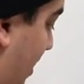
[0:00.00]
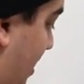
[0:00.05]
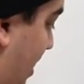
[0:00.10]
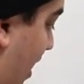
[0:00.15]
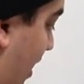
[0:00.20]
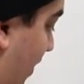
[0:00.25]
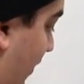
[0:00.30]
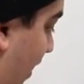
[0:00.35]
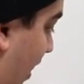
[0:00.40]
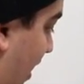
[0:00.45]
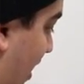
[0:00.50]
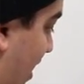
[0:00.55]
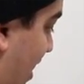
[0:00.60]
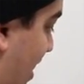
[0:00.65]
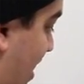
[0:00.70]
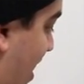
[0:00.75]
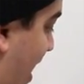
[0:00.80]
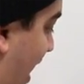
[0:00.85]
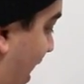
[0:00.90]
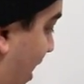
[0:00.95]
this kind of like
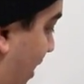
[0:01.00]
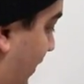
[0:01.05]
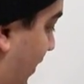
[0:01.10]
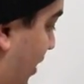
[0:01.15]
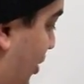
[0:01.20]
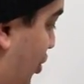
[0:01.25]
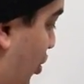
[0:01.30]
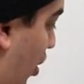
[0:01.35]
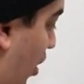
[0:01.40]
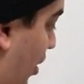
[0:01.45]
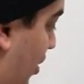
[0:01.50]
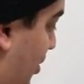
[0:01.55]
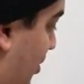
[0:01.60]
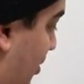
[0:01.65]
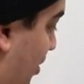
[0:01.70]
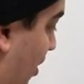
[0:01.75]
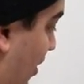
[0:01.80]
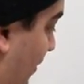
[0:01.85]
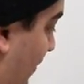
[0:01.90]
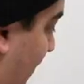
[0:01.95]
negatively
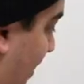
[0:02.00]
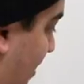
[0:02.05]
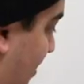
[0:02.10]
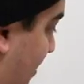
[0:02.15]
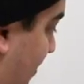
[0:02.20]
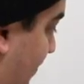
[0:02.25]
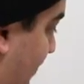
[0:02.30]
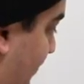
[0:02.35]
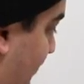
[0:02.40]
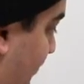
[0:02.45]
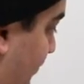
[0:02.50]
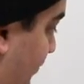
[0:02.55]
charged surface.